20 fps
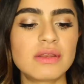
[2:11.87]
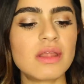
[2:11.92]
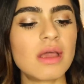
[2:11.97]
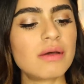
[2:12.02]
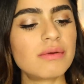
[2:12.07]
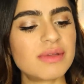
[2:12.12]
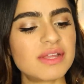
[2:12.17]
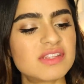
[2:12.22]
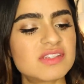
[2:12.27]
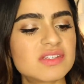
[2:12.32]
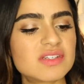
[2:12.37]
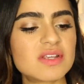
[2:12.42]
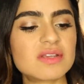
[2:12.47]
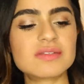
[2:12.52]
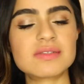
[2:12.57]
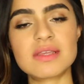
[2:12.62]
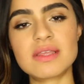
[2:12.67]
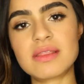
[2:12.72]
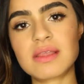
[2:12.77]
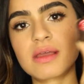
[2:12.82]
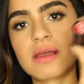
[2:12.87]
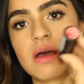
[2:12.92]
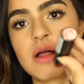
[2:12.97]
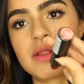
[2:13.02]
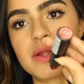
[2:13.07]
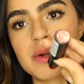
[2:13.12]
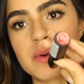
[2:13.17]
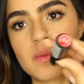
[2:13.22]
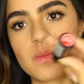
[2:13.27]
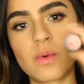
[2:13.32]
No, it's just in the
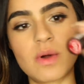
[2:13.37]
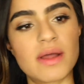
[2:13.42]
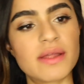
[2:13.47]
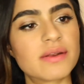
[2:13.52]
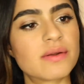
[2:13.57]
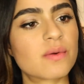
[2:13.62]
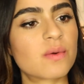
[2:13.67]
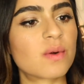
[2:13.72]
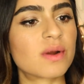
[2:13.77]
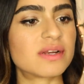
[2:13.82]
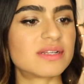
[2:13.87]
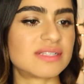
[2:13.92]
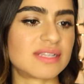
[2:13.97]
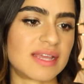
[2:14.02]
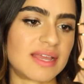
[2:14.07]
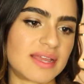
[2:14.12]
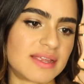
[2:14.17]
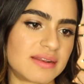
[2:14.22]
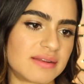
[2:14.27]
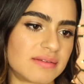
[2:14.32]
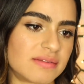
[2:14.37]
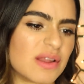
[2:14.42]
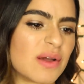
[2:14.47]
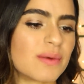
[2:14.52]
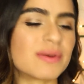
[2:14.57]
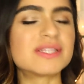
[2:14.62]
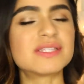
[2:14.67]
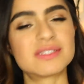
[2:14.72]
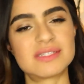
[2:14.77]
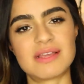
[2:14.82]
color one or 10.
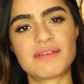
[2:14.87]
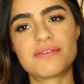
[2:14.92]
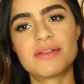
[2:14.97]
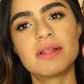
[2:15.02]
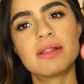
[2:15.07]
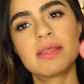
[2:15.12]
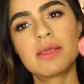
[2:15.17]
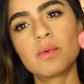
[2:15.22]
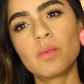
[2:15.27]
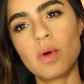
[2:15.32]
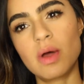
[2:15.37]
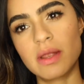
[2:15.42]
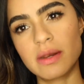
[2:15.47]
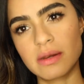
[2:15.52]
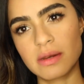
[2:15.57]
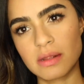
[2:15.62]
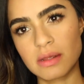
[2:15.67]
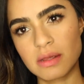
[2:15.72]
No, it's definitely one.